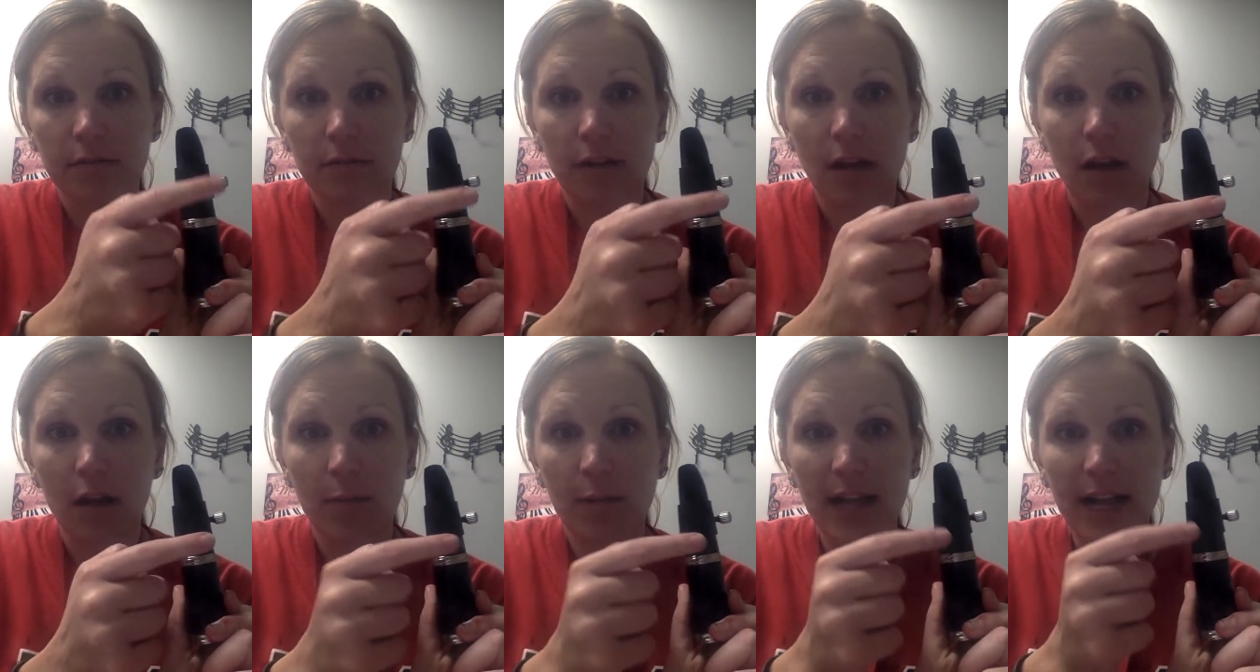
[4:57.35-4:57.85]

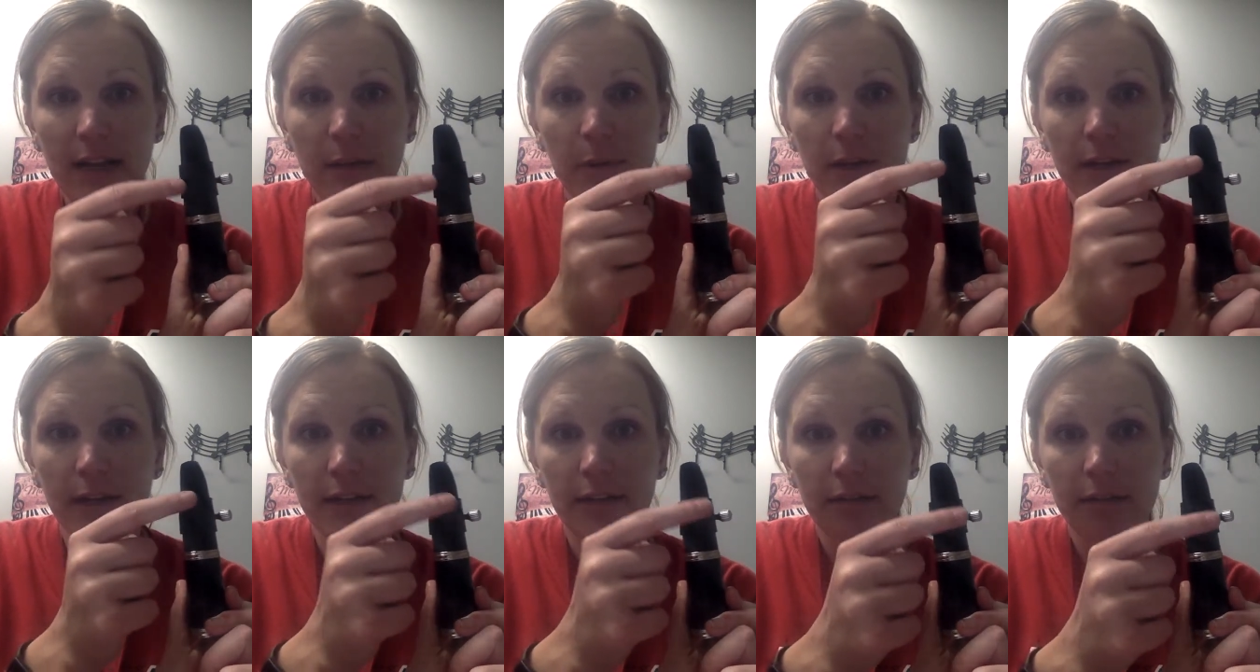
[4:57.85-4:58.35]
all black
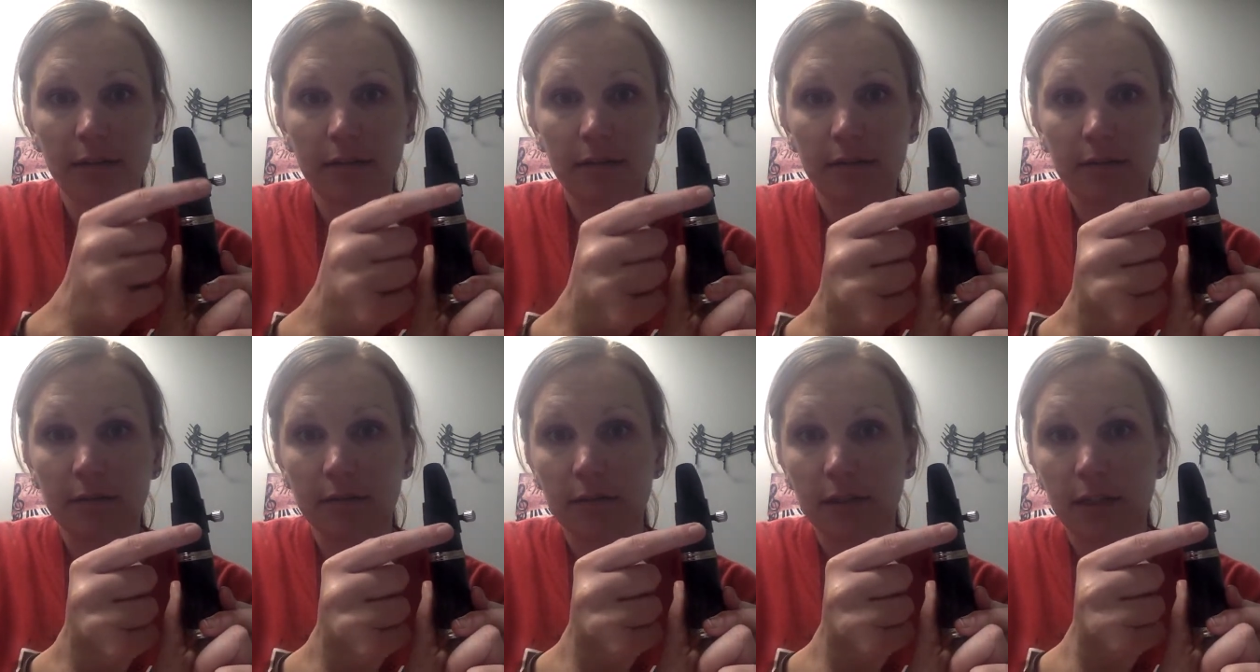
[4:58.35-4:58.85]
part
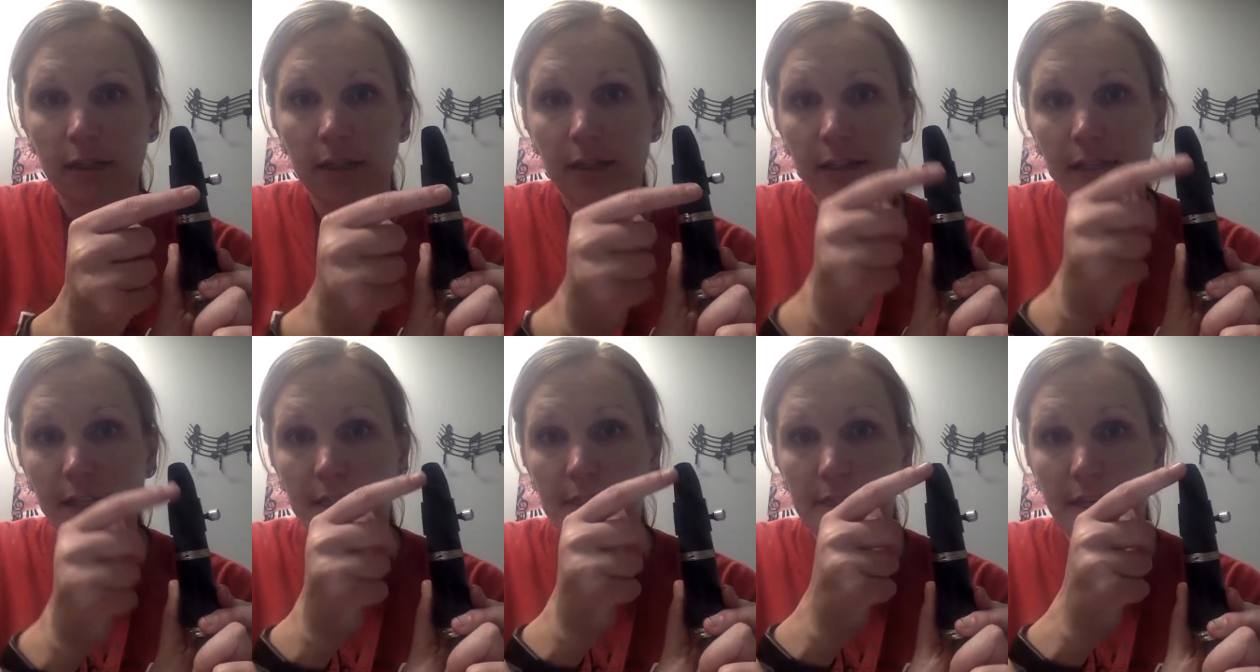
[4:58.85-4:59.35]

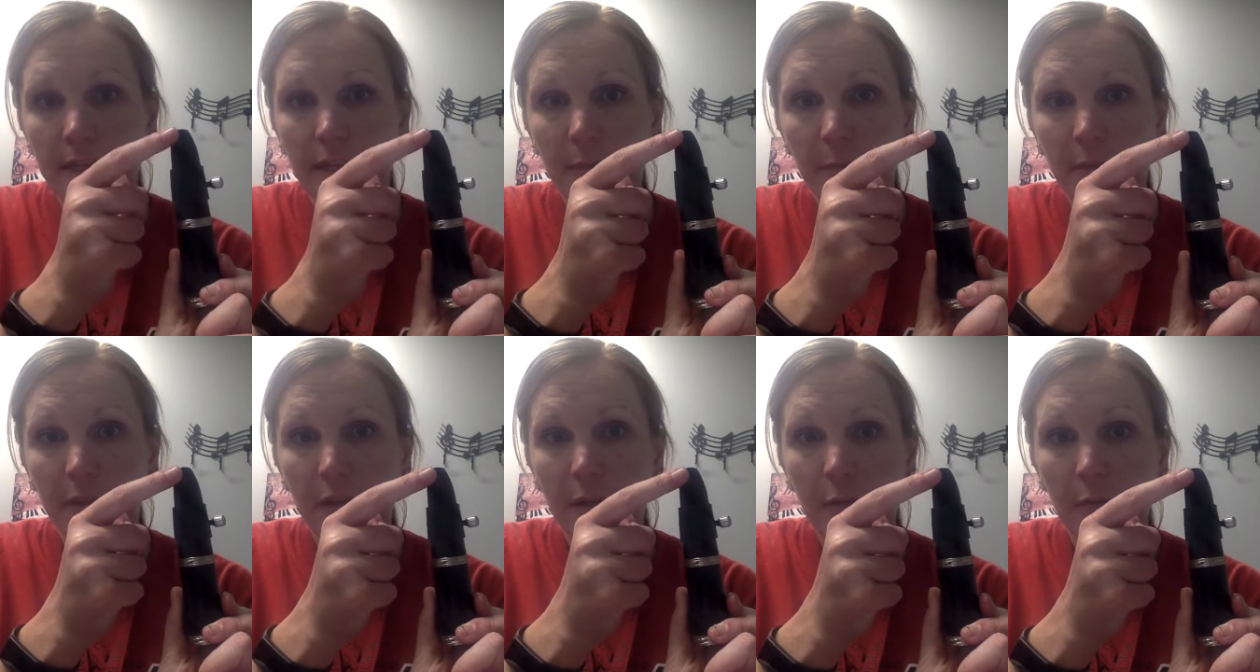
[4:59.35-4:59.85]
is lined up
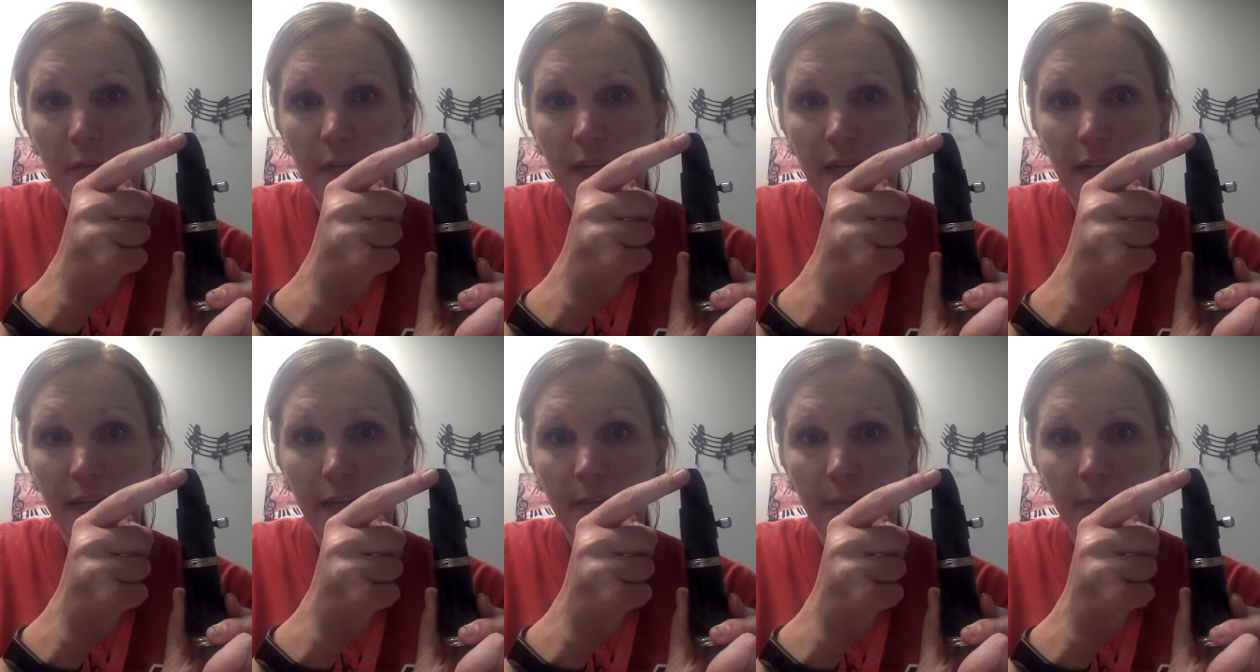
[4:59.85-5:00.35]
with the
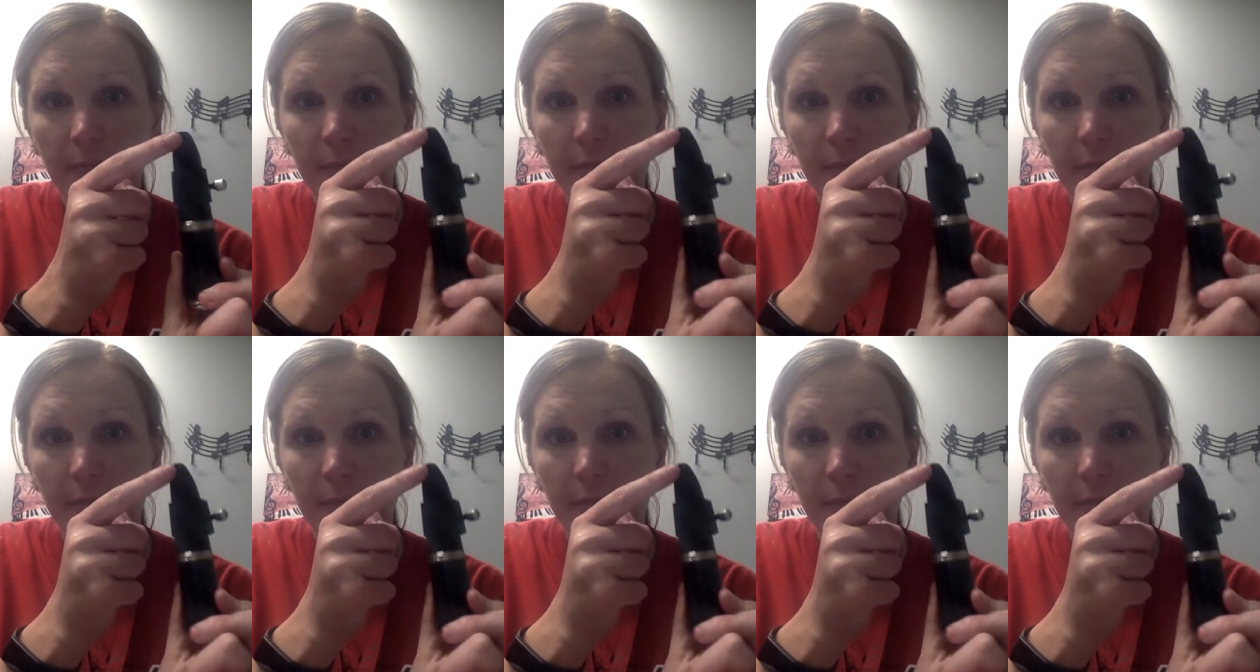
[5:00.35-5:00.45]
opening.